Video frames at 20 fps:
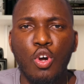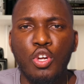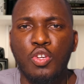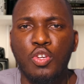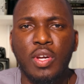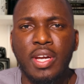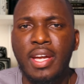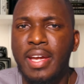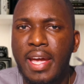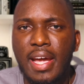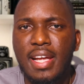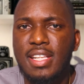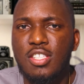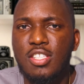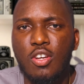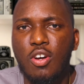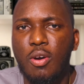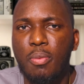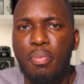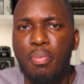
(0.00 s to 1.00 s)
or you can't
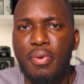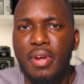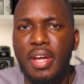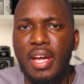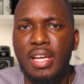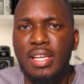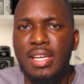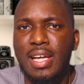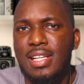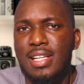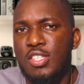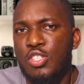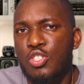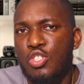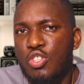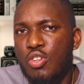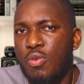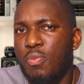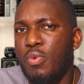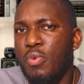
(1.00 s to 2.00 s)
comprehend that
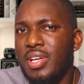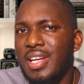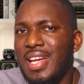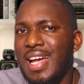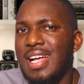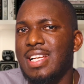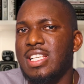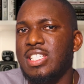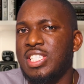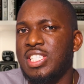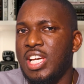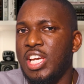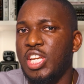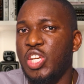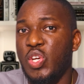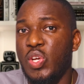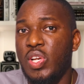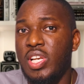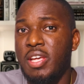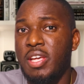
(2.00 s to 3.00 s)
someone can
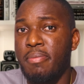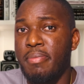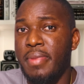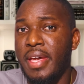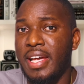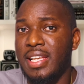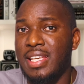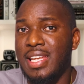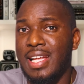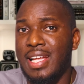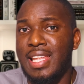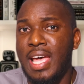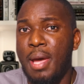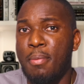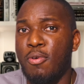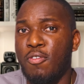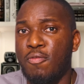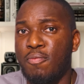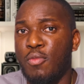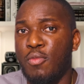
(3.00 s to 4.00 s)
genuinely make that
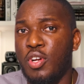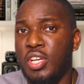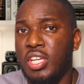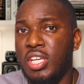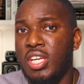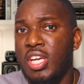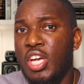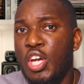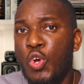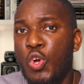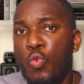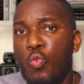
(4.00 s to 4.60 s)
type of money